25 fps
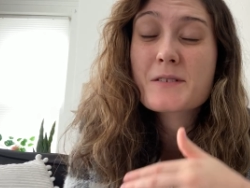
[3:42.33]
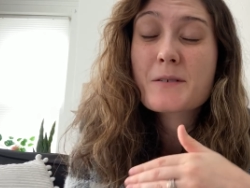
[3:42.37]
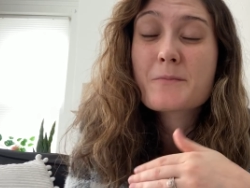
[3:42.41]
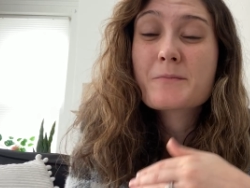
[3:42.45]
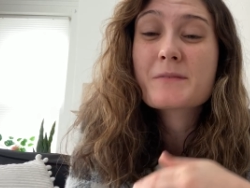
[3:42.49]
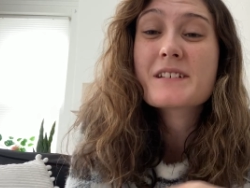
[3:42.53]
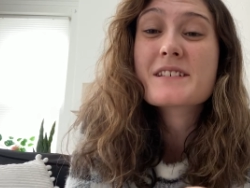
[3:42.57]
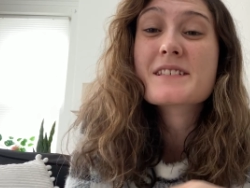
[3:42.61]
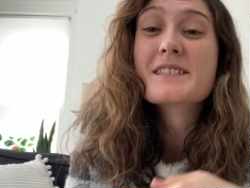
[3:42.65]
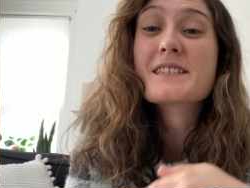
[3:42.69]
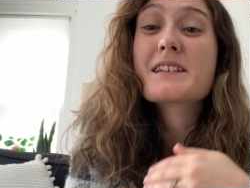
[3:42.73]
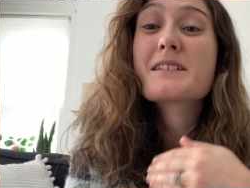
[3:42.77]
So I'm
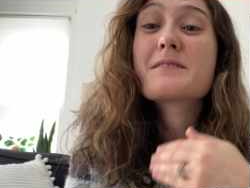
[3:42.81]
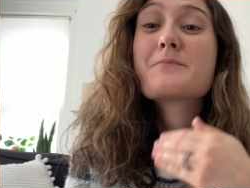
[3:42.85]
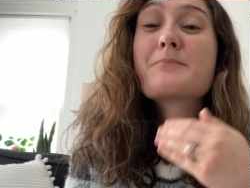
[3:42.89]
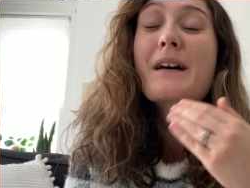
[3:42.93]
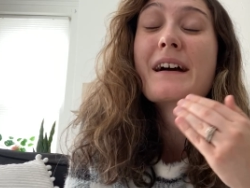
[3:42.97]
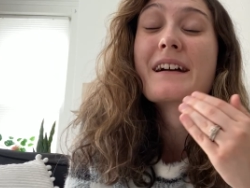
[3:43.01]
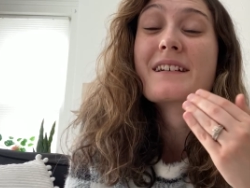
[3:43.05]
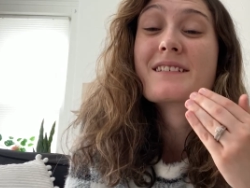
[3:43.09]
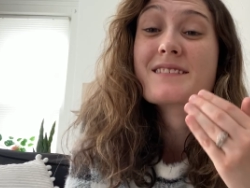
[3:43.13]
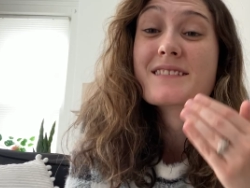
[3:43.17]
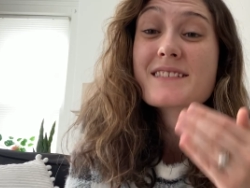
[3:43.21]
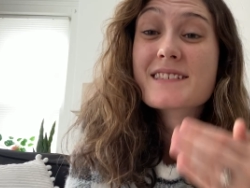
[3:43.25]
going to send
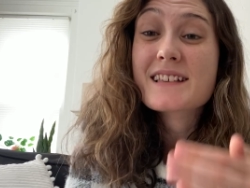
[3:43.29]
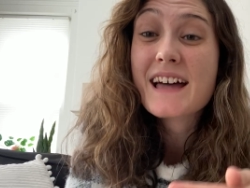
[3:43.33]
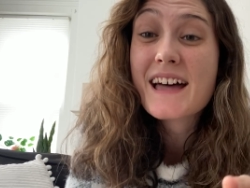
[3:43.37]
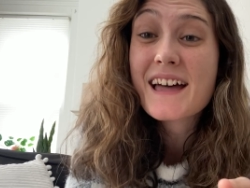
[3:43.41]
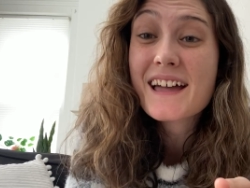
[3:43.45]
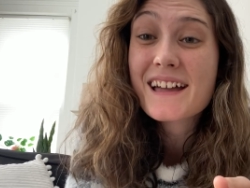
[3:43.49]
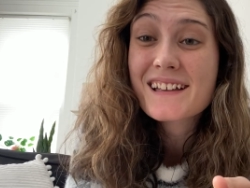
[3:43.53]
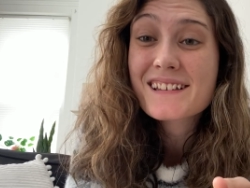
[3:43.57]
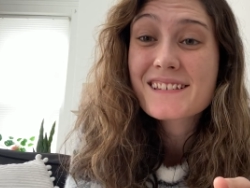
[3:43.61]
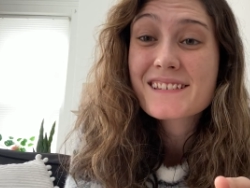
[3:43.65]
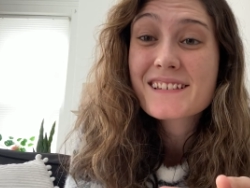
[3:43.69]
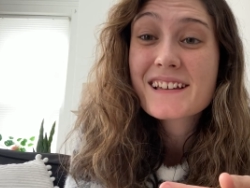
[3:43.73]
my
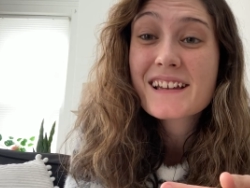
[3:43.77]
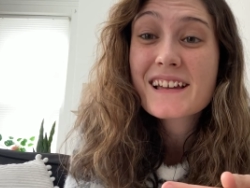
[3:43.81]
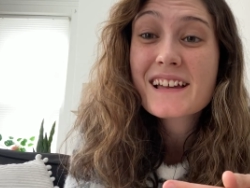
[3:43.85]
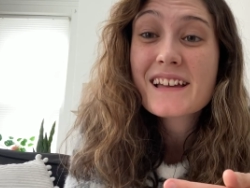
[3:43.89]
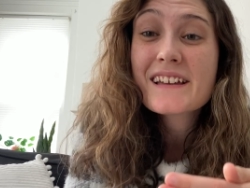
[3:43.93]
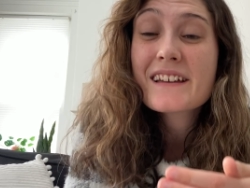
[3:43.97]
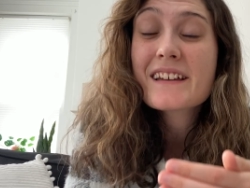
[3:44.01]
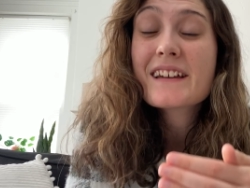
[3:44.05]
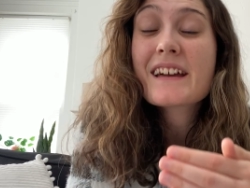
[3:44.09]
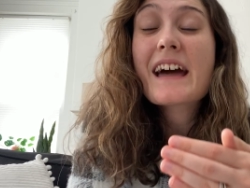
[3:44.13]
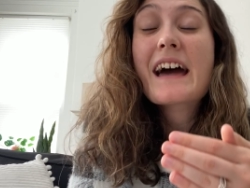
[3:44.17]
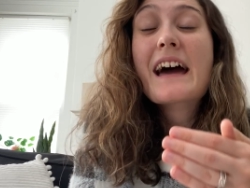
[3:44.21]
son
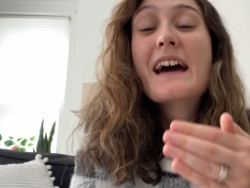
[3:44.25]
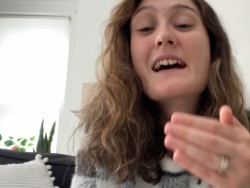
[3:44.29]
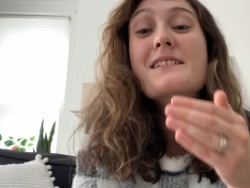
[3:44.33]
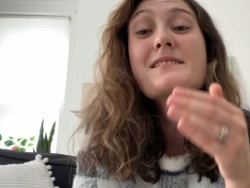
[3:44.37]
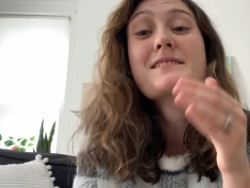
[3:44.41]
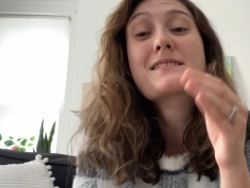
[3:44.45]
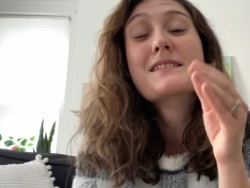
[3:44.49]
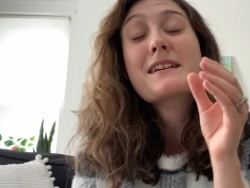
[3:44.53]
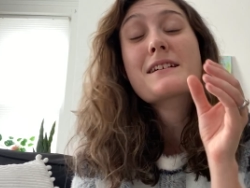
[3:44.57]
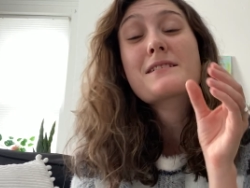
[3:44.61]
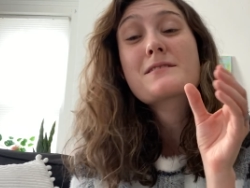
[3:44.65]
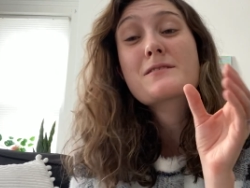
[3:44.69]

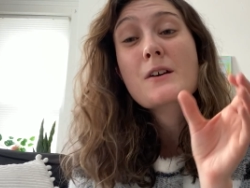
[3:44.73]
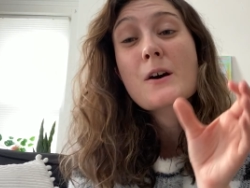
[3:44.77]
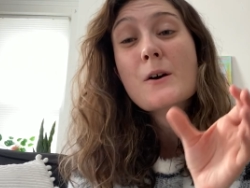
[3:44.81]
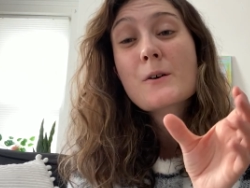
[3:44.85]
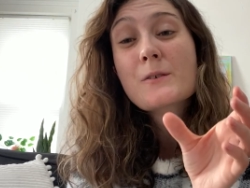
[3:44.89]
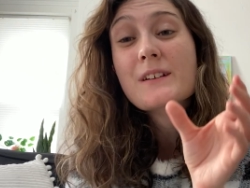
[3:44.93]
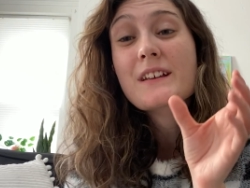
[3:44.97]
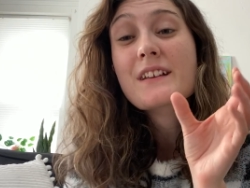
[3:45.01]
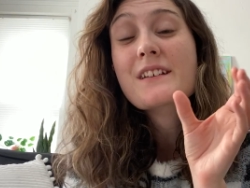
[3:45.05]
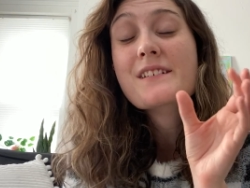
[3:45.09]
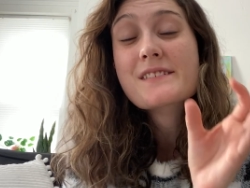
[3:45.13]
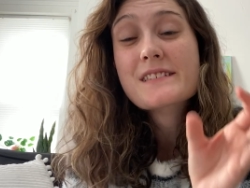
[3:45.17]
as the
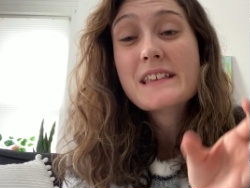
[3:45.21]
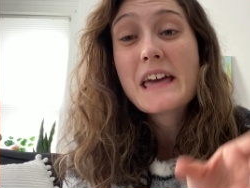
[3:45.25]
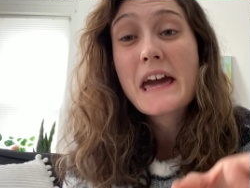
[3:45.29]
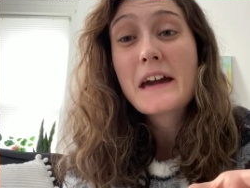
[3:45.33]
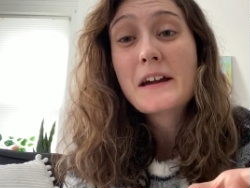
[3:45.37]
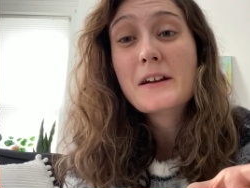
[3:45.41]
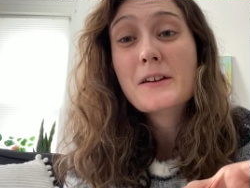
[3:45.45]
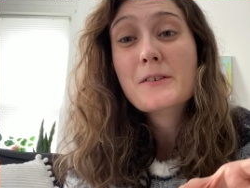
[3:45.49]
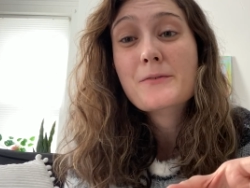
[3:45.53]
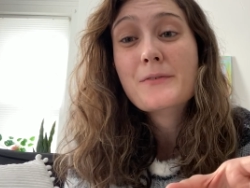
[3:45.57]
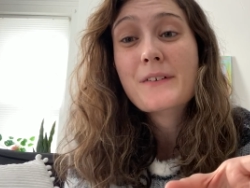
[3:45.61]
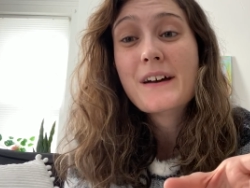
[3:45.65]
atoning
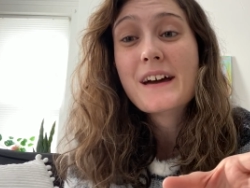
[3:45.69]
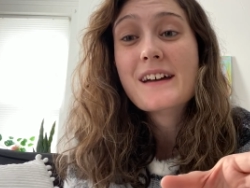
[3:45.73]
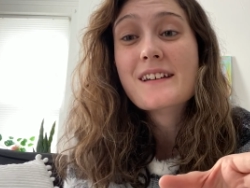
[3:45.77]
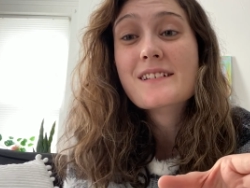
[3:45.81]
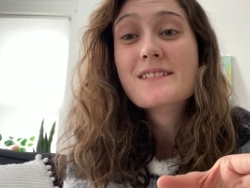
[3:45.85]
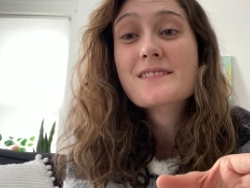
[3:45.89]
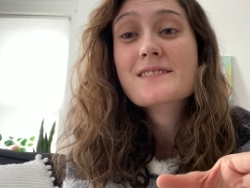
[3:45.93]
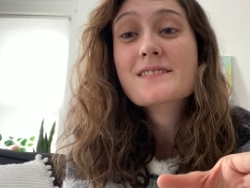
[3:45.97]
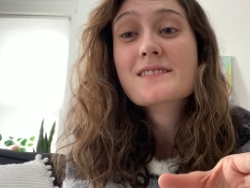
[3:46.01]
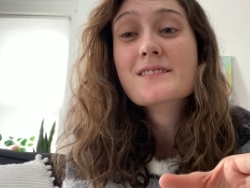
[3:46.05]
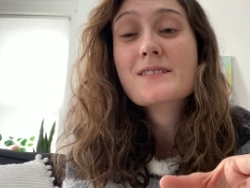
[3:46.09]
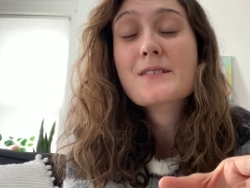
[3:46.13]

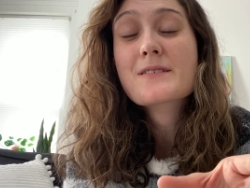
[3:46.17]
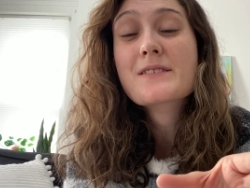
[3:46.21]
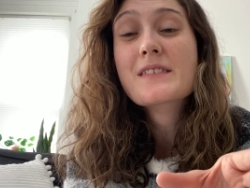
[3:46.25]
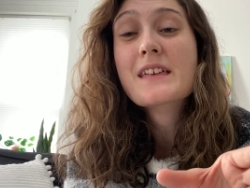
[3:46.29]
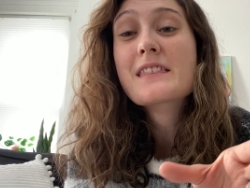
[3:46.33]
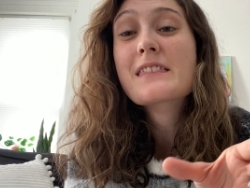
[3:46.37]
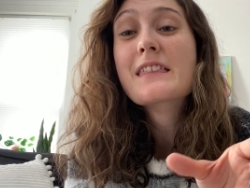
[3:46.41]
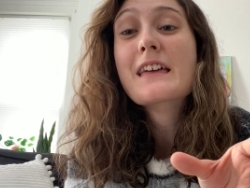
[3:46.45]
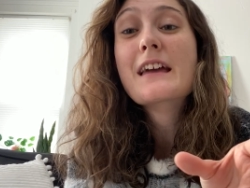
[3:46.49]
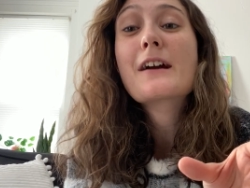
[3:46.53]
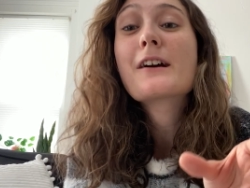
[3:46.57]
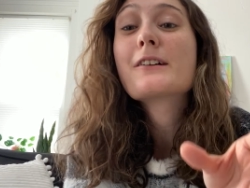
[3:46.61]
sacrifice so
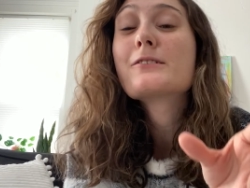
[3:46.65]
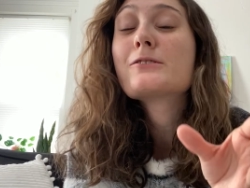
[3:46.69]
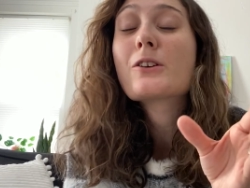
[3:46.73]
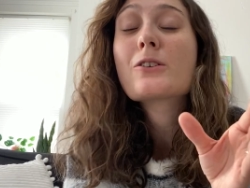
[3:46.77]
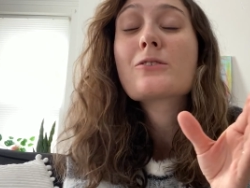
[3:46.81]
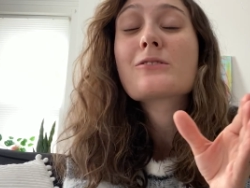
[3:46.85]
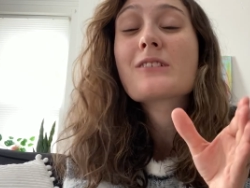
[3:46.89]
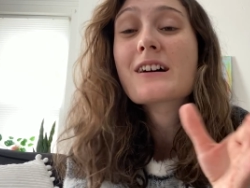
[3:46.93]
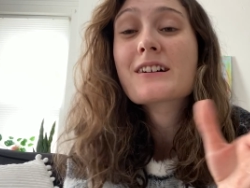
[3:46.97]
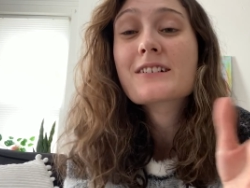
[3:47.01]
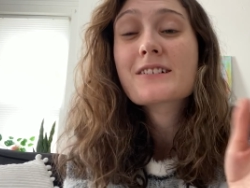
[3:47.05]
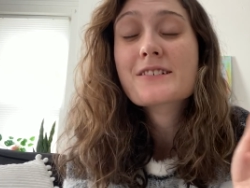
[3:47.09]
that they are
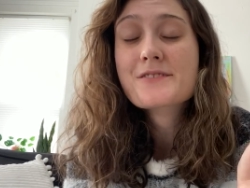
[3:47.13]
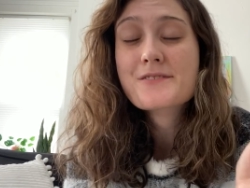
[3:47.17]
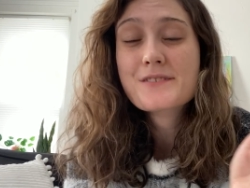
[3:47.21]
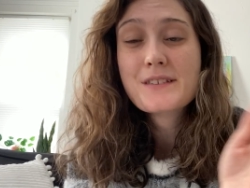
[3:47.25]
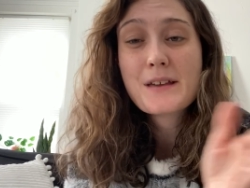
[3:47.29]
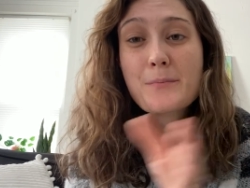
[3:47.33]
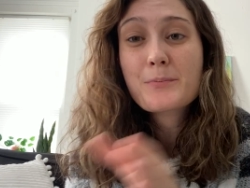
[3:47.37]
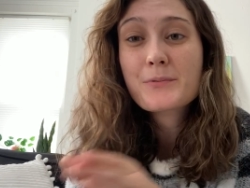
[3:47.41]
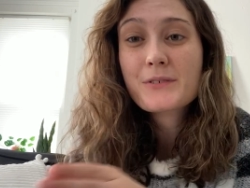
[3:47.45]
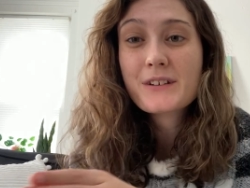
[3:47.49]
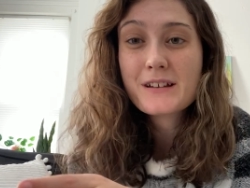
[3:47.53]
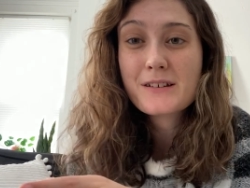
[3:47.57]
no longer
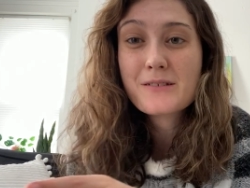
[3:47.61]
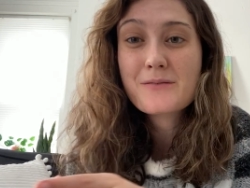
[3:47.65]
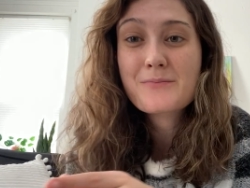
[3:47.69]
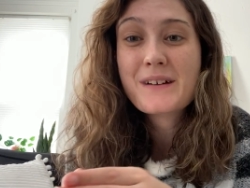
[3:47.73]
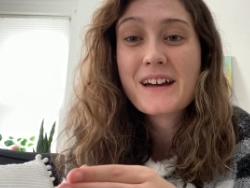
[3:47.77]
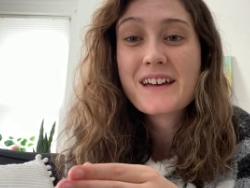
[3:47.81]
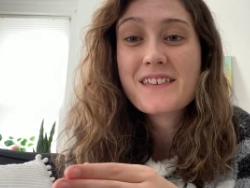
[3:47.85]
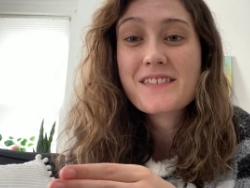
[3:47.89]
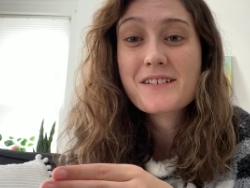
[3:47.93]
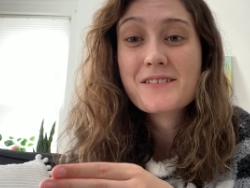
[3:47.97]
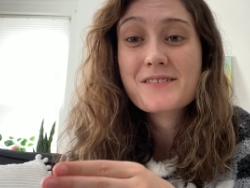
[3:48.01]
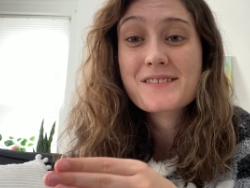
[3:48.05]
separated
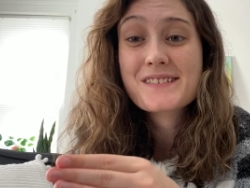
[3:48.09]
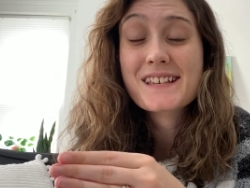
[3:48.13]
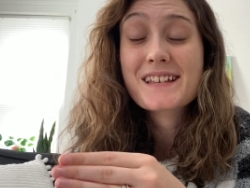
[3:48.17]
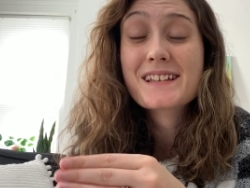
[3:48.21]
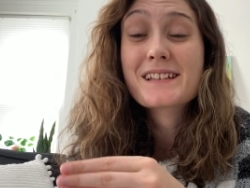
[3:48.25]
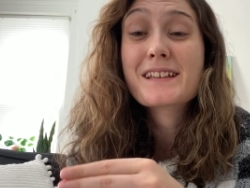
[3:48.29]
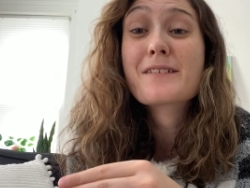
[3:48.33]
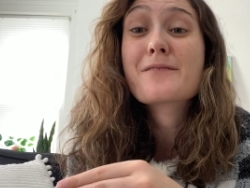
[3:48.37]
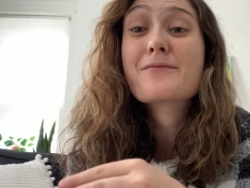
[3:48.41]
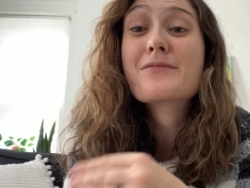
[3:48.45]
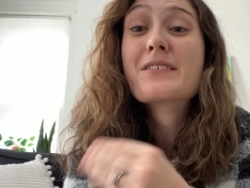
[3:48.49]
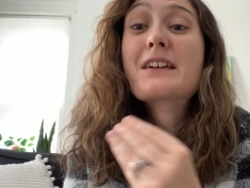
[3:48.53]
by their
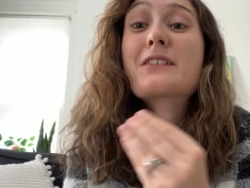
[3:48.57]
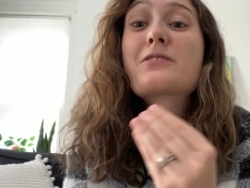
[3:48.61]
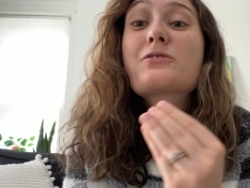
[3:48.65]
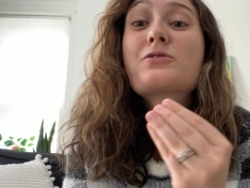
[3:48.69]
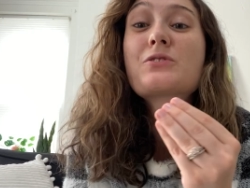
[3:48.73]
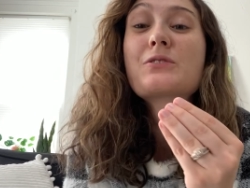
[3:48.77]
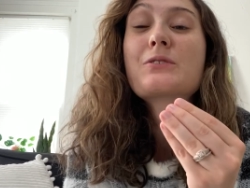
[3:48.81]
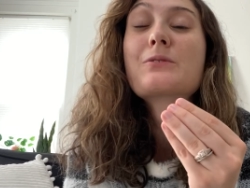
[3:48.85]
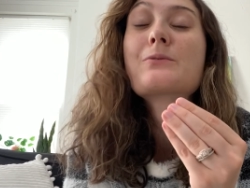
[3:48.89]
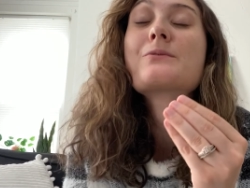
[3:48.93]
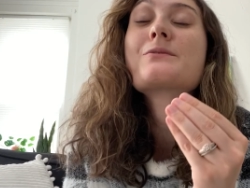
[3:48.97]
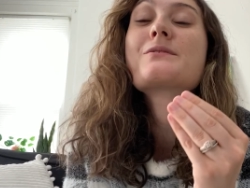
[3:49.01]
sin if they
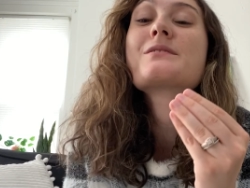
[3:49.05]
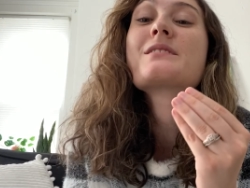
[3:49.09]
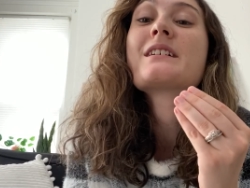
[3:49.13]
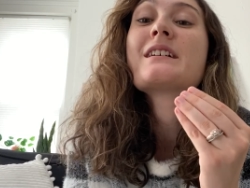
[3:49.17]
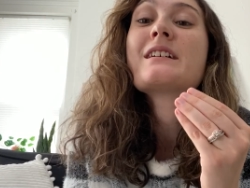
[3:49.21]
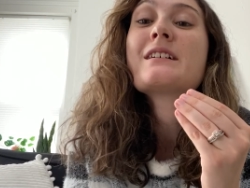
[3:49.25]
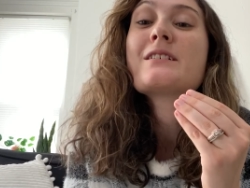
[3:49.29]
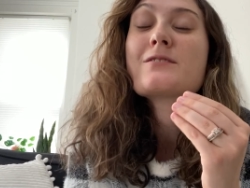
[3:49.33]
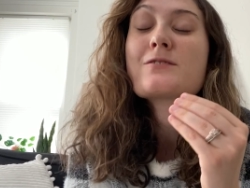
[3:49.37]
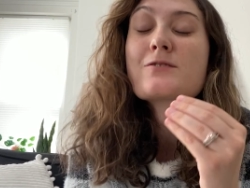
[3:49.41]
choose